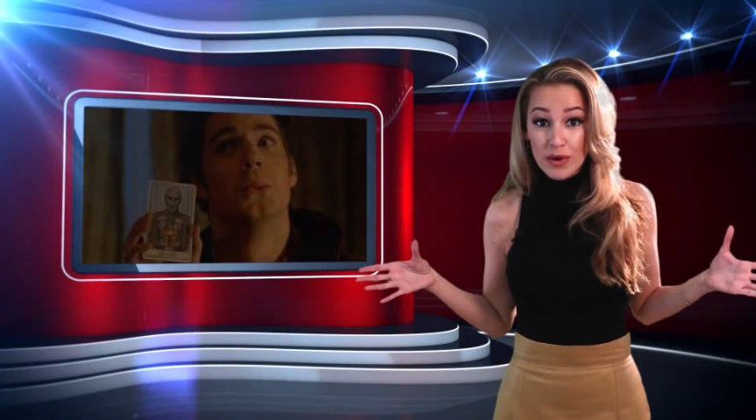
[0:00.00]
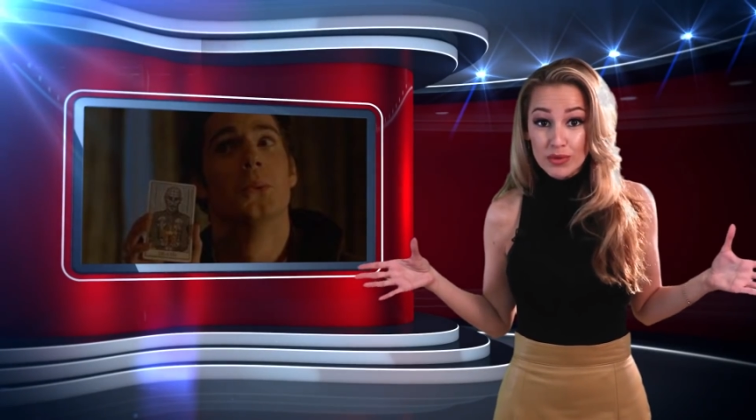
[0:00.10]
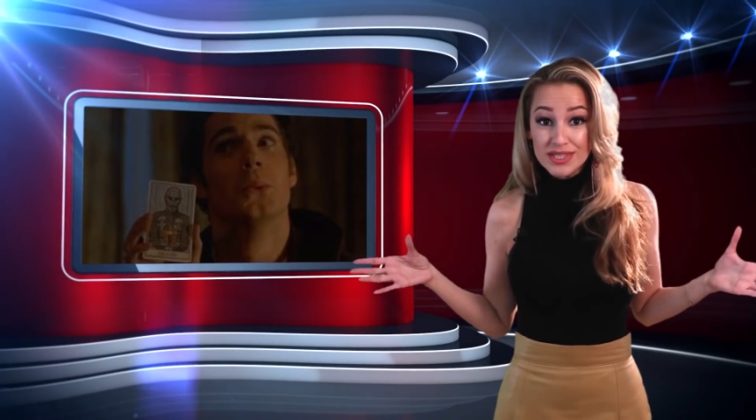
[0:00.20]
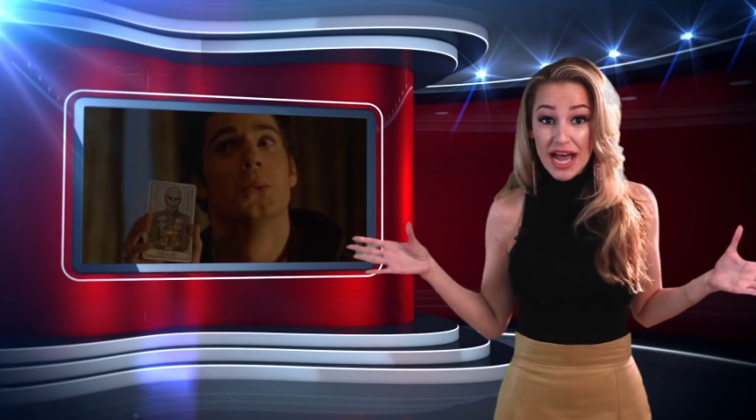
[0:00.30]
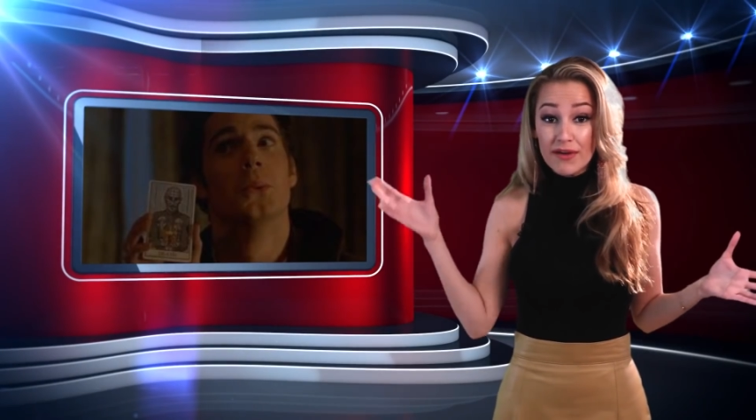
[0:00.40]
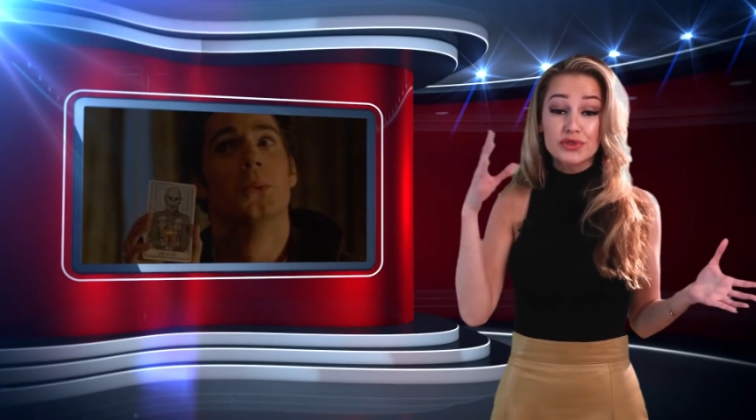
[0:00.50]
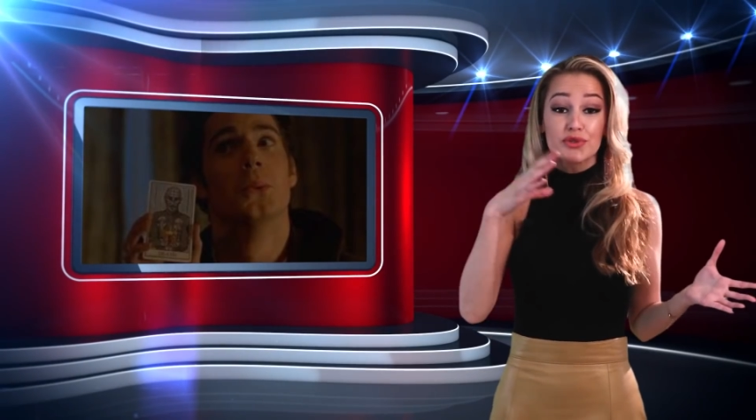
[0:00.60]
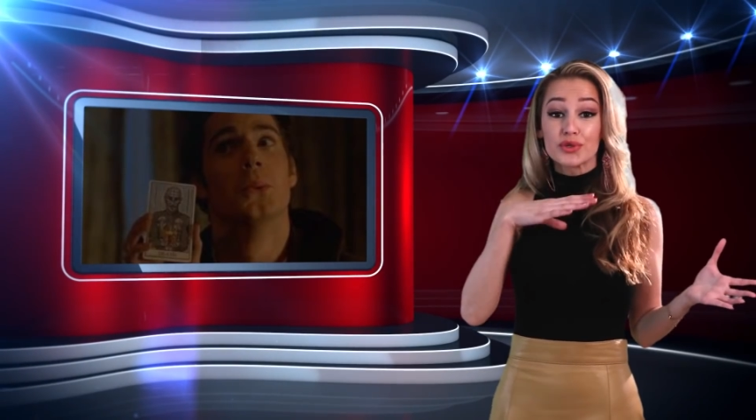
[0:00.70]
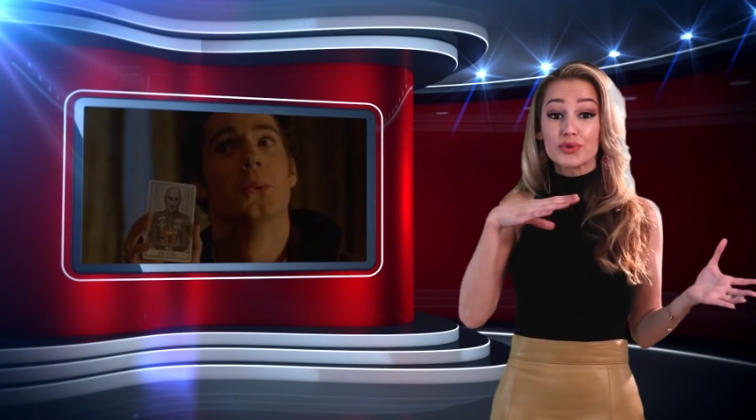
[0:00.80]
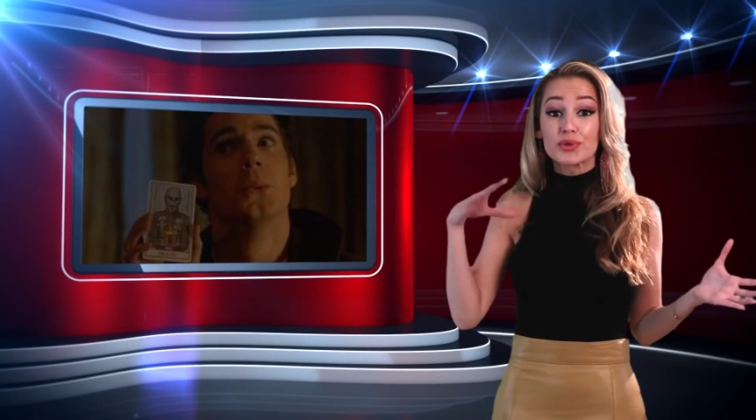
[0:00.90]
hours
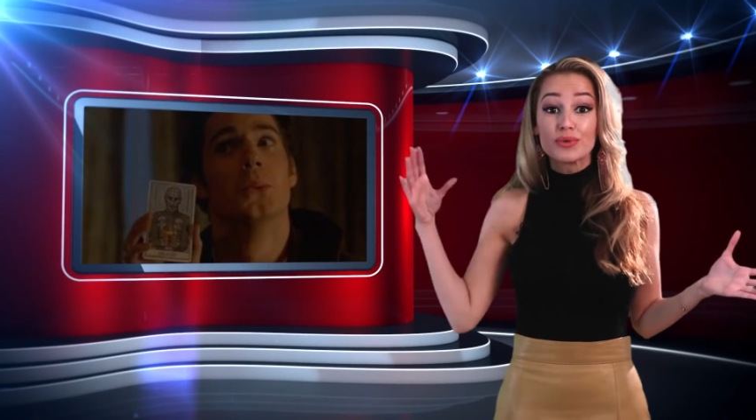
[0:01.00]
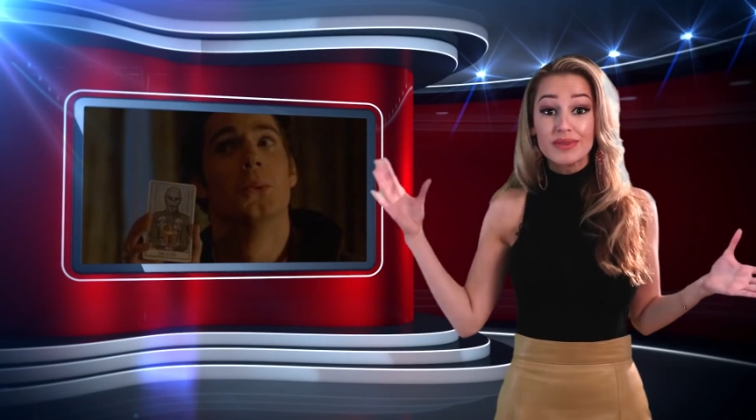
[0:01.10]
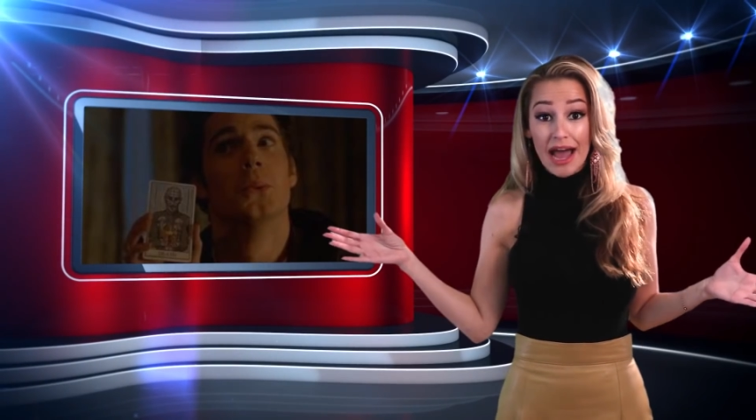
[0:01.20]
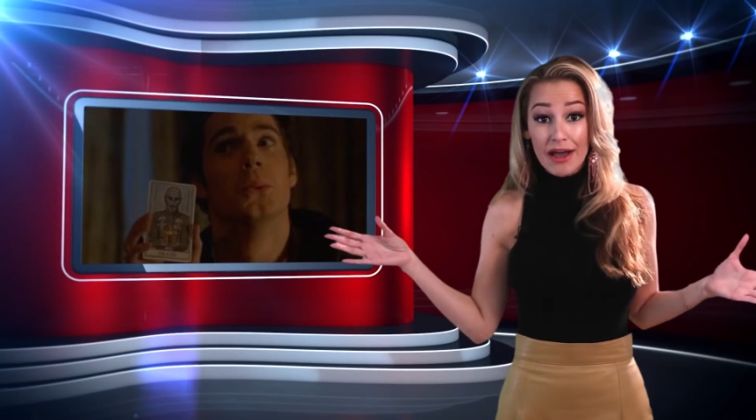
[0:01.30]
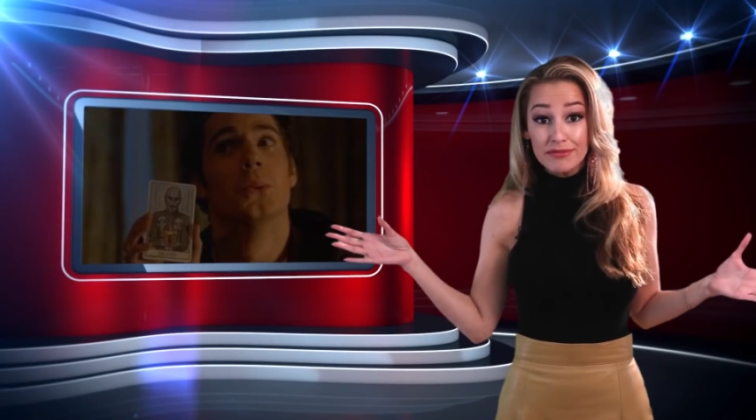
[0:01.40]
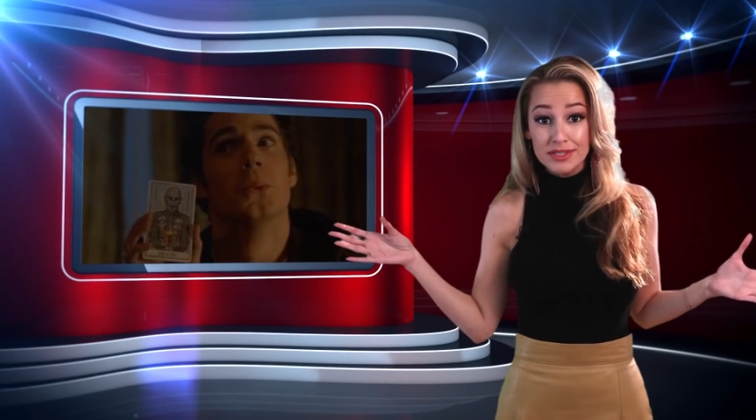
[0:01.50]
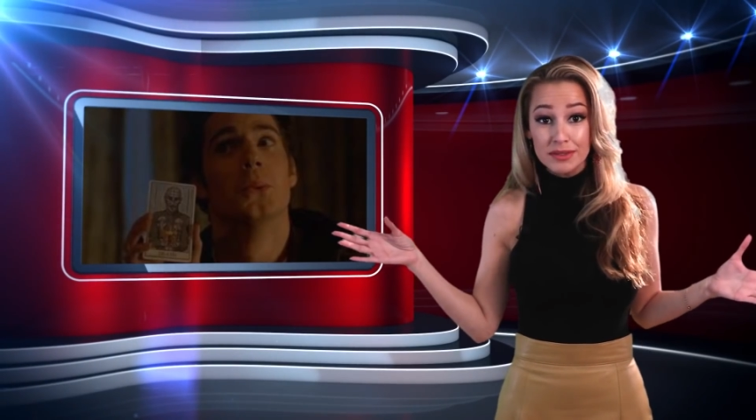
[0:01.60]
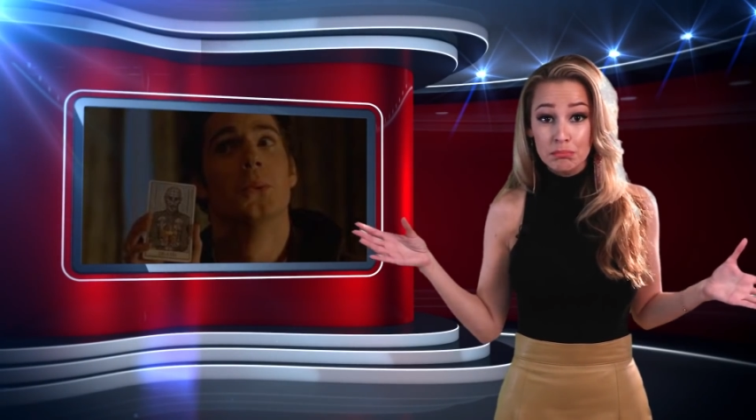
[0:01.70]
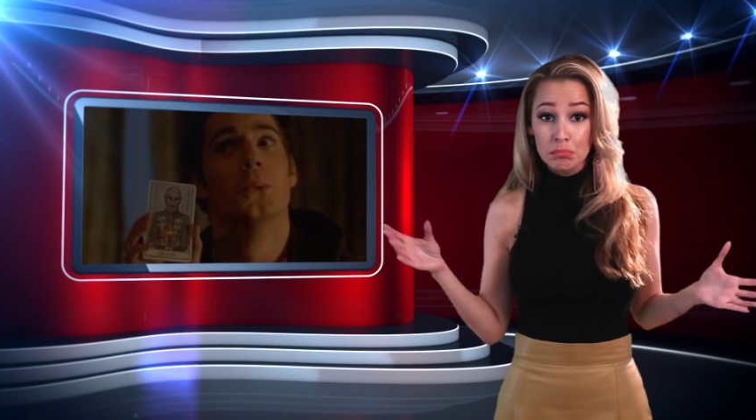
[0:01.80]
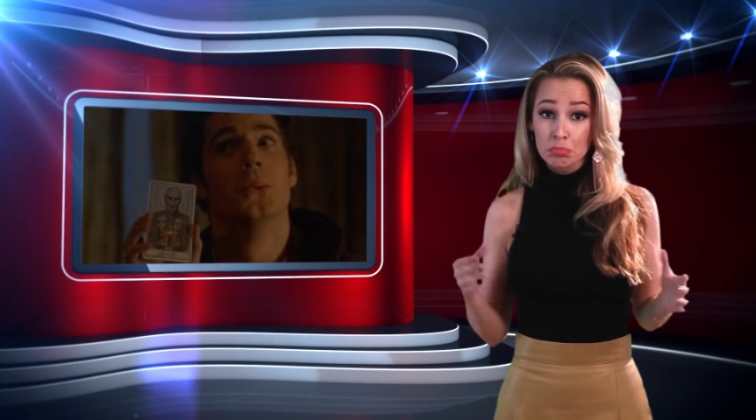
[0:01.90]
after the crew left?